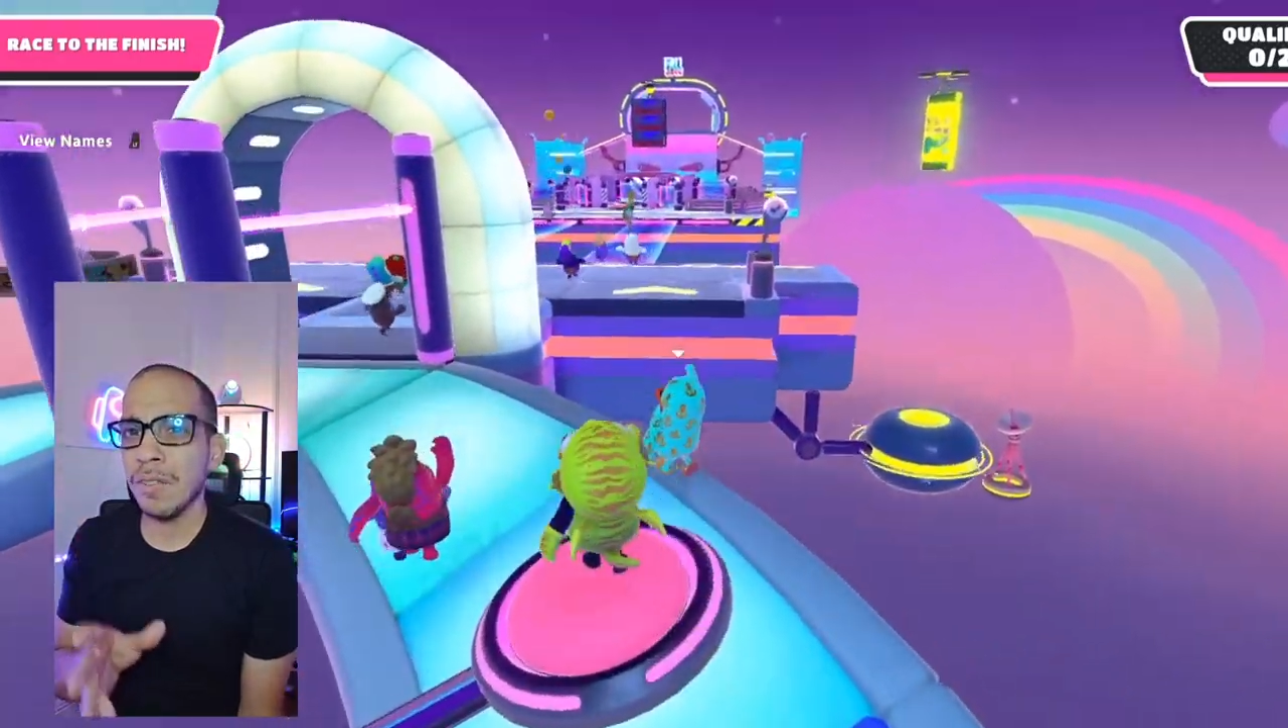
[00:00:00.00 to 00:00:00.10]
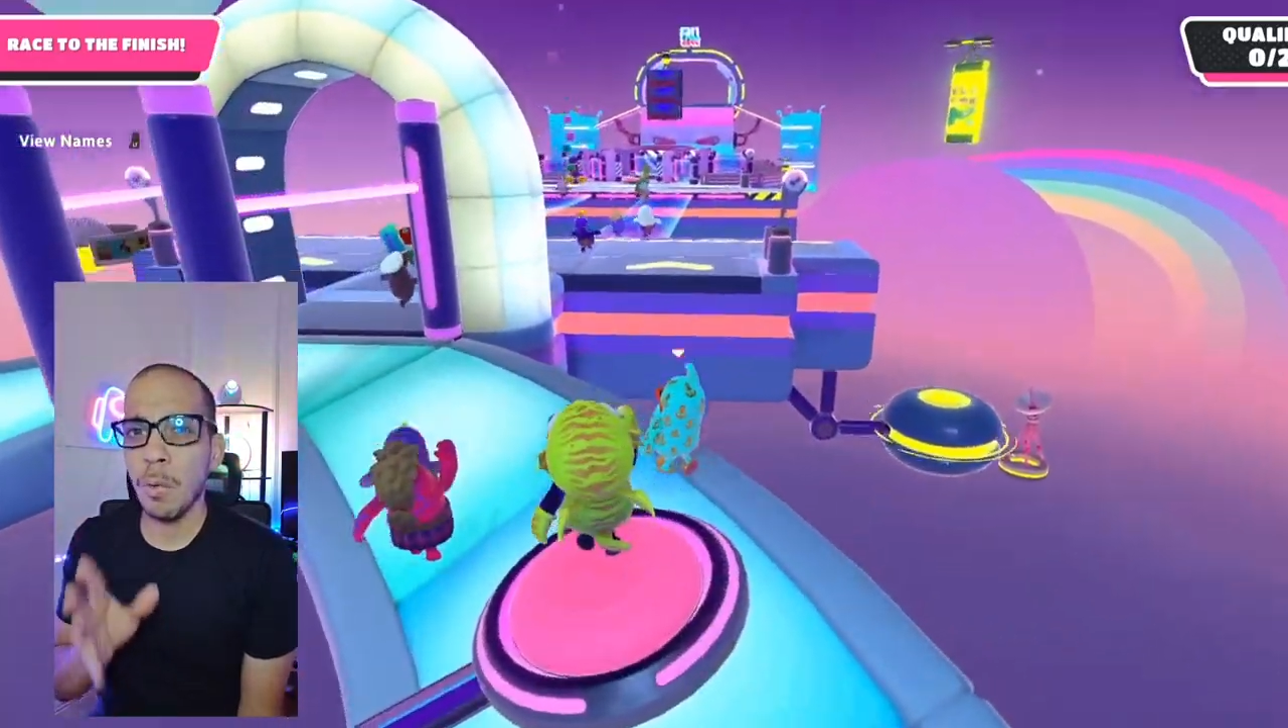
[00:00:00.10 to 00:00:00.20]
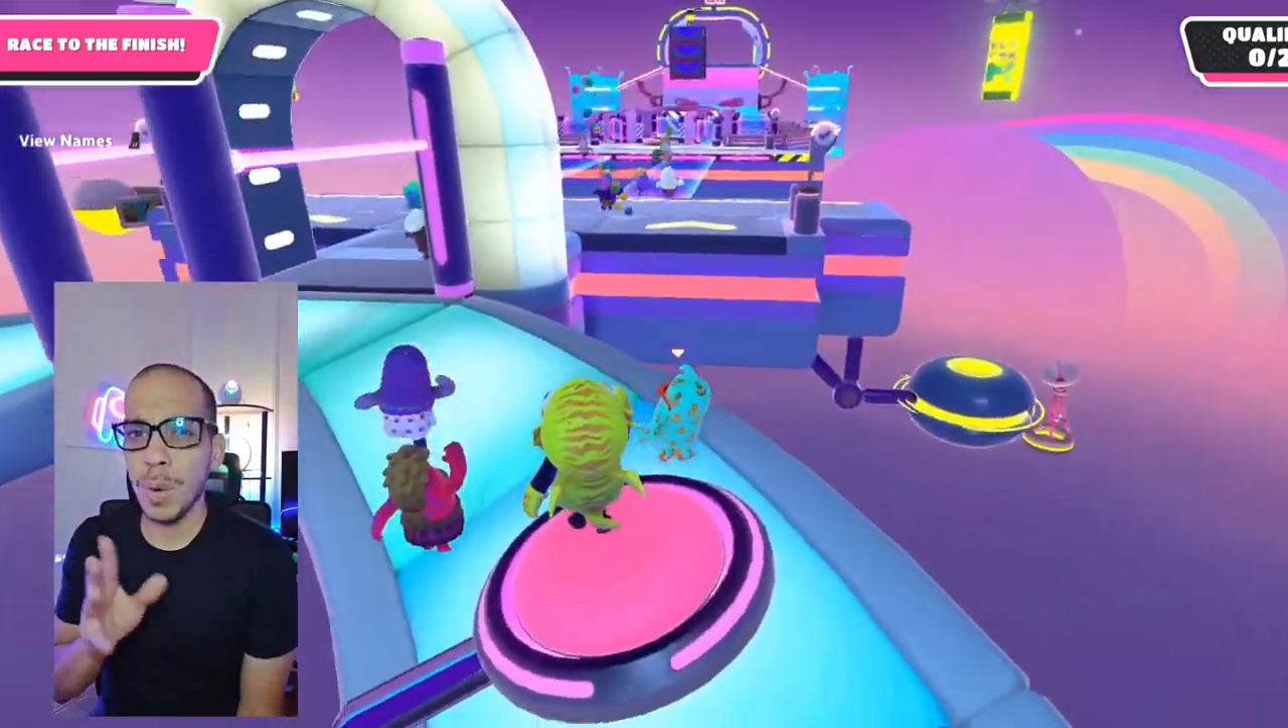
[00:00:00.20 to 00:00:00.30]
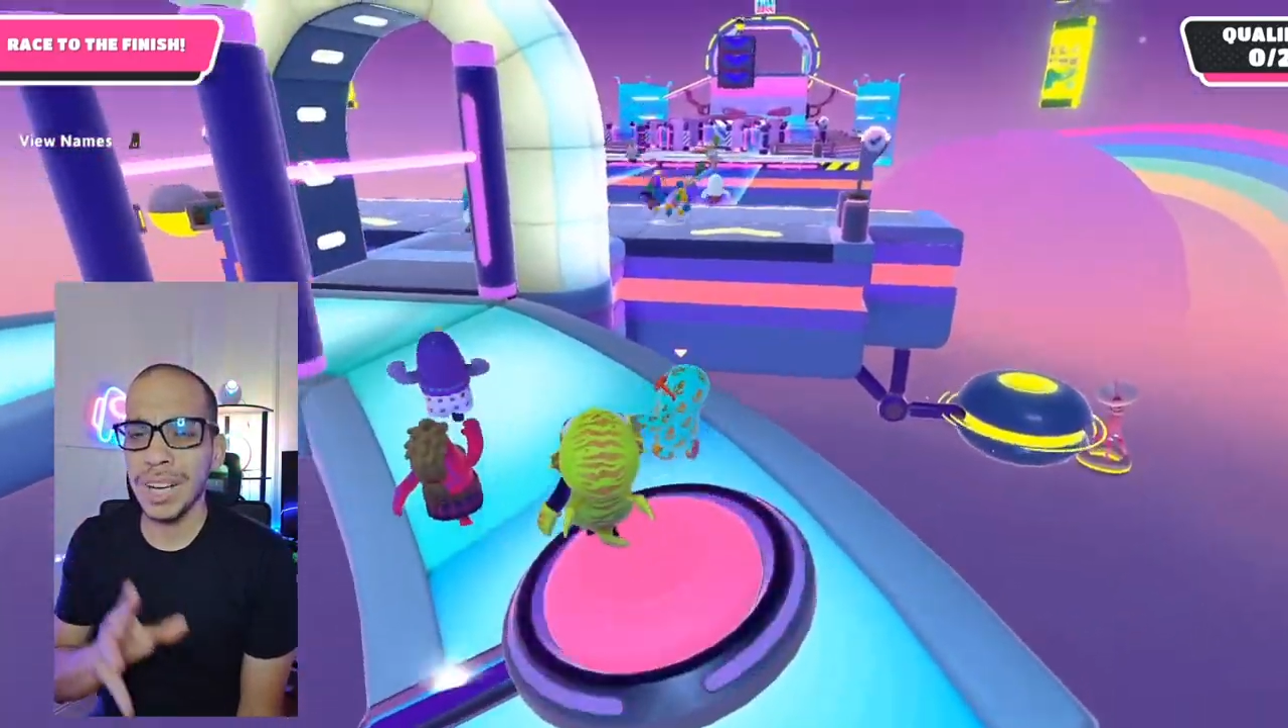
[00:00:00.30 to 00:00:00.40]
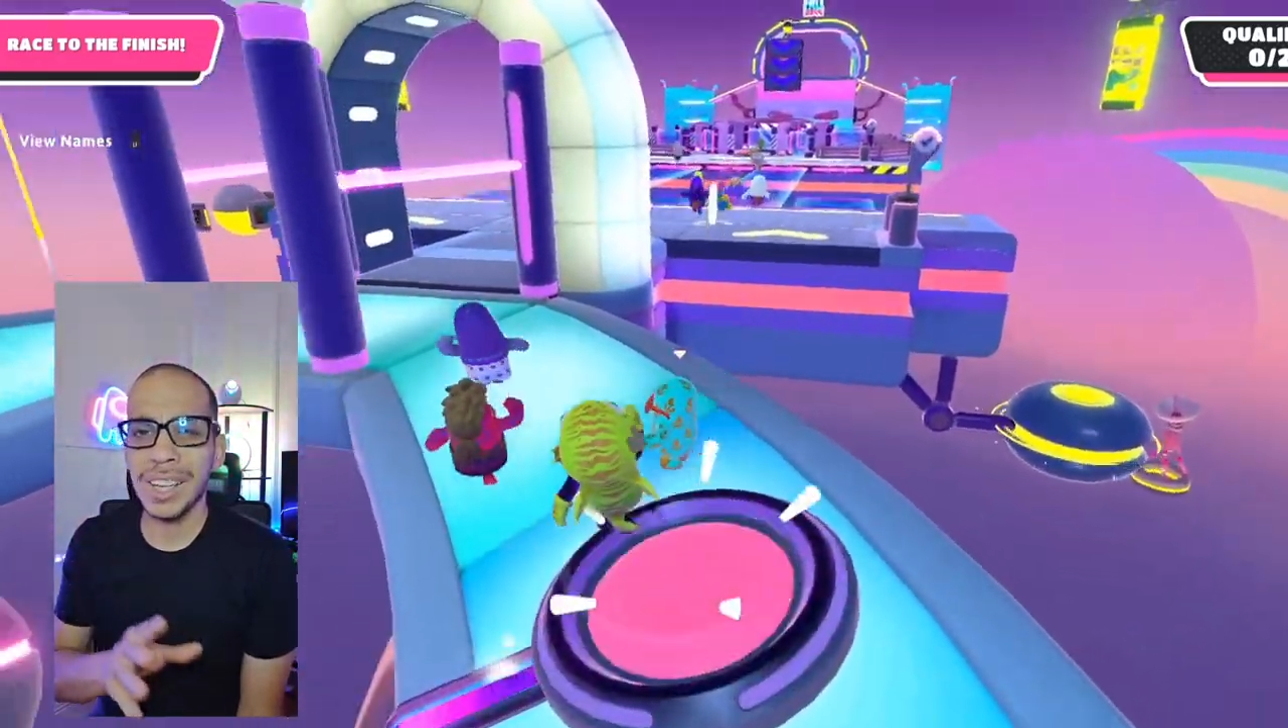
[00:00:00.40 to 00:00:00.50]
of a
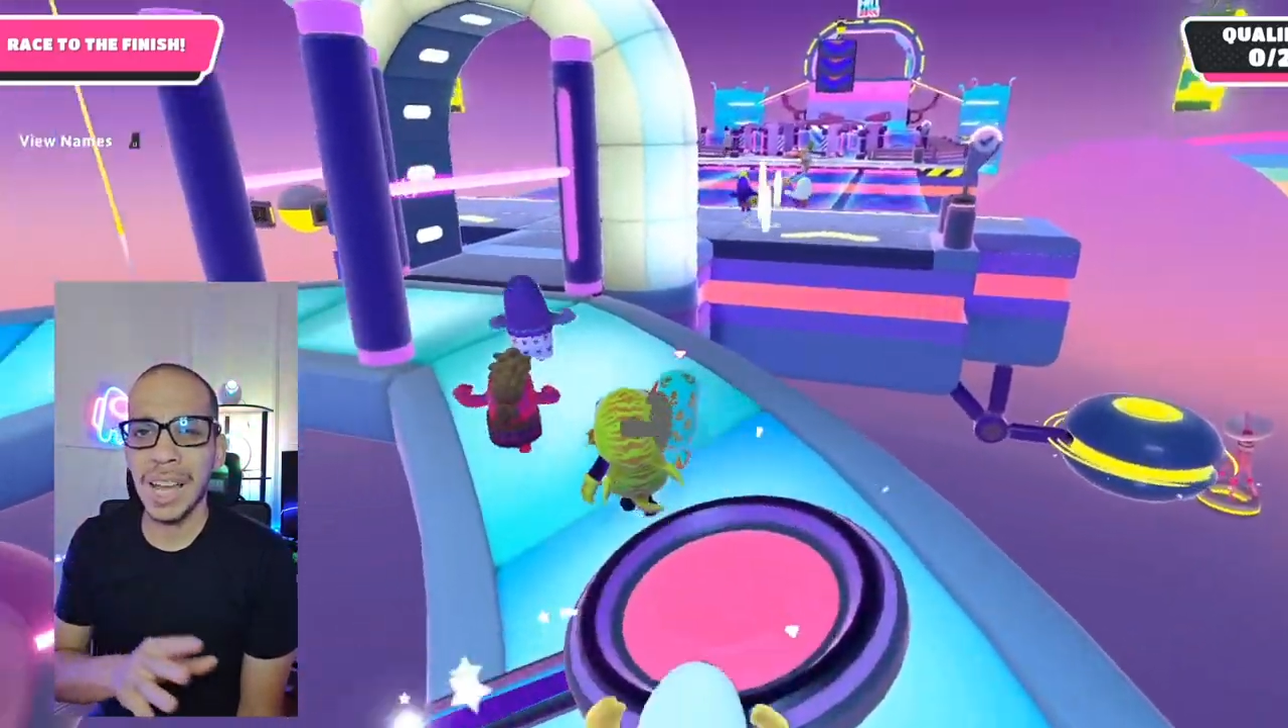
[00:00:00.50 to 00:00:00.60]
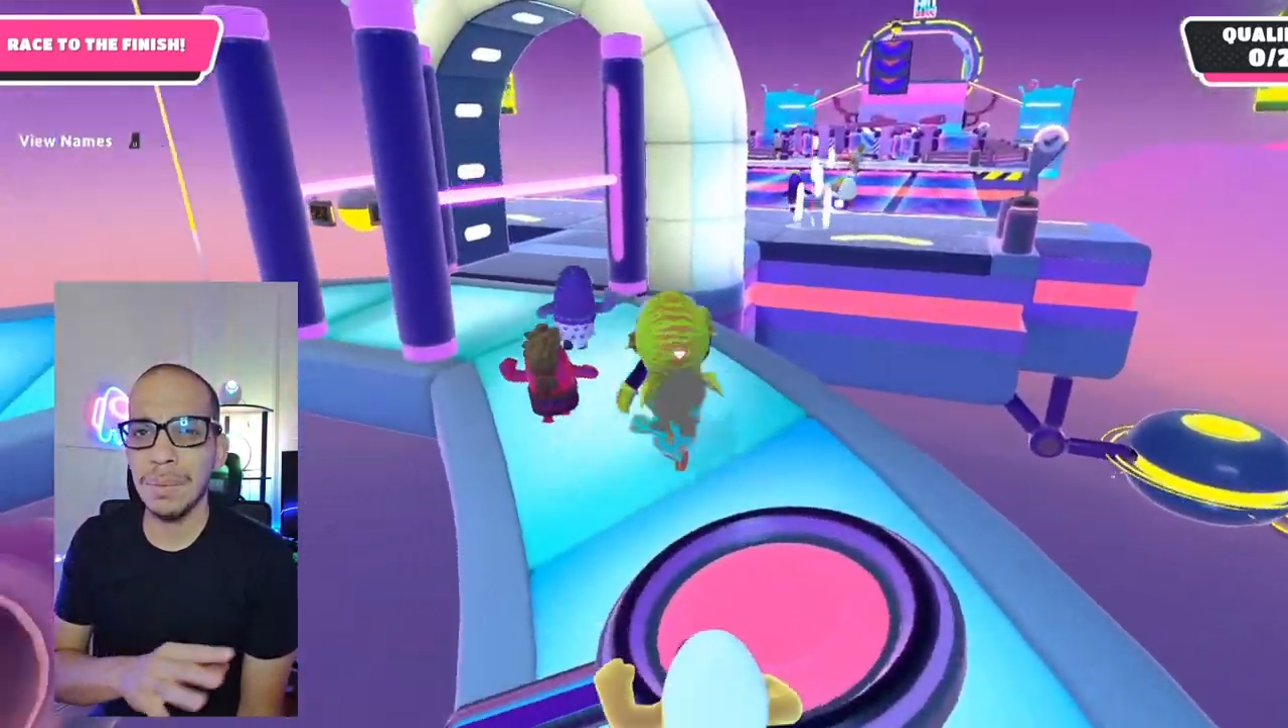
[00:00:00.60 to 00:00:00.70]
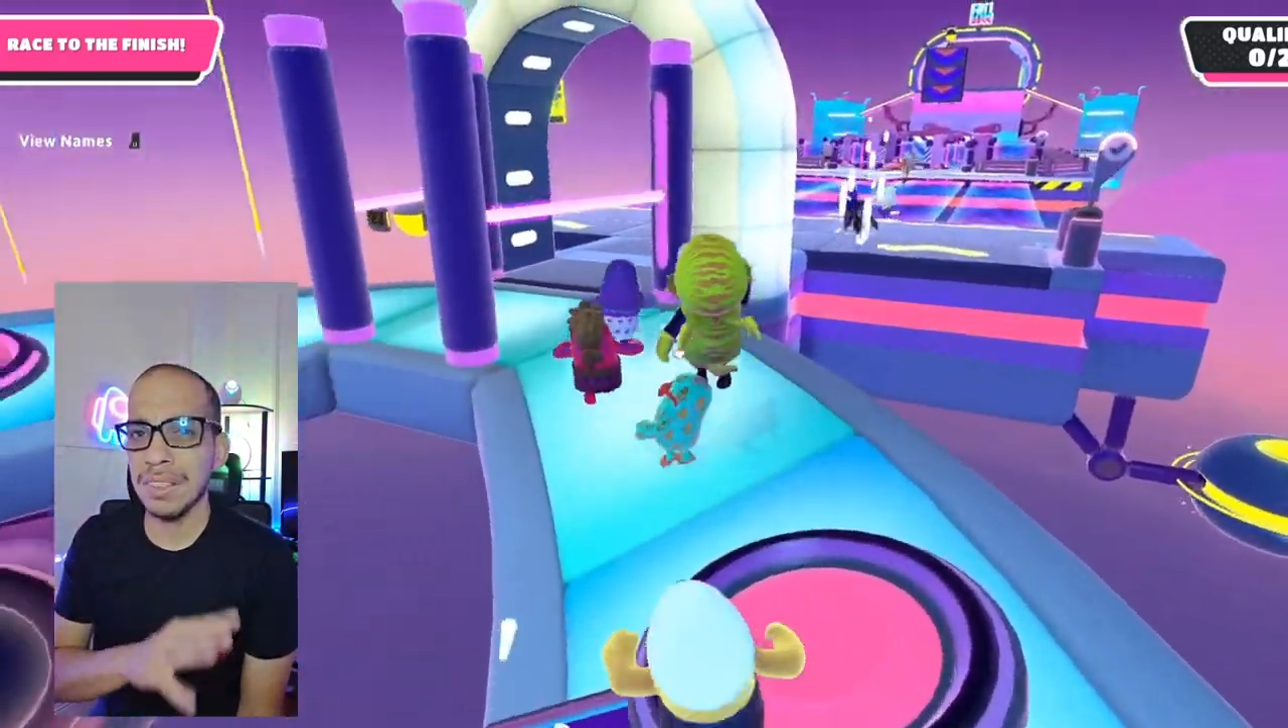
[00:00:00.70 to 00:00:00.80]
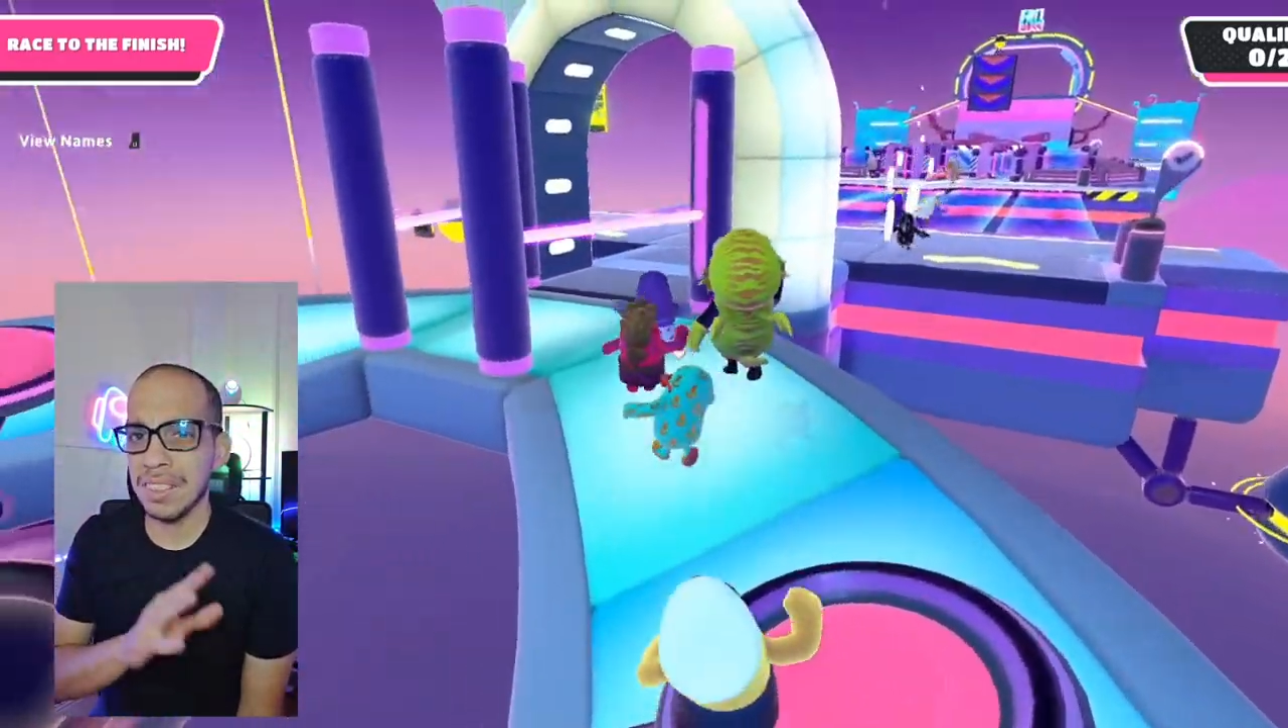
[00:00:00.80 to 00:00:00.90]
weird game to